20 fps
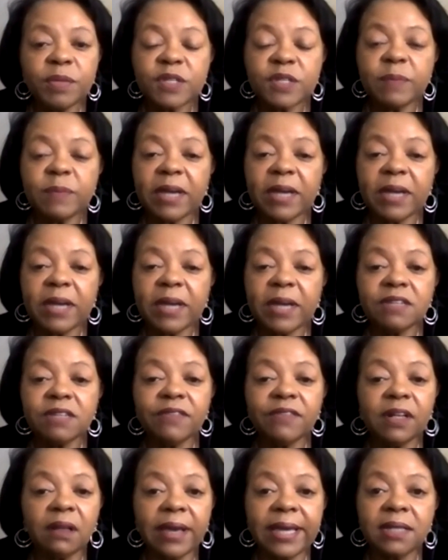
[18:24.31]
prospective
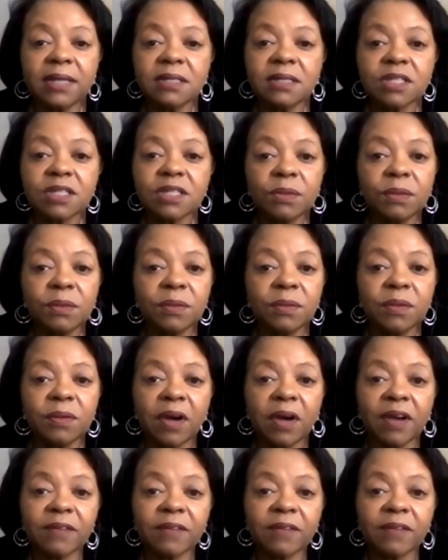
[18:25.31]
clients
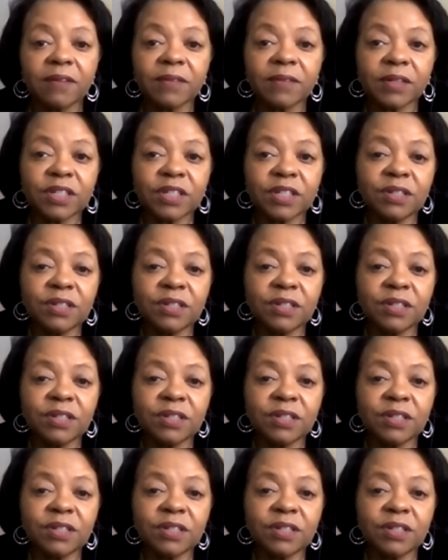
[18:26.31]
who are,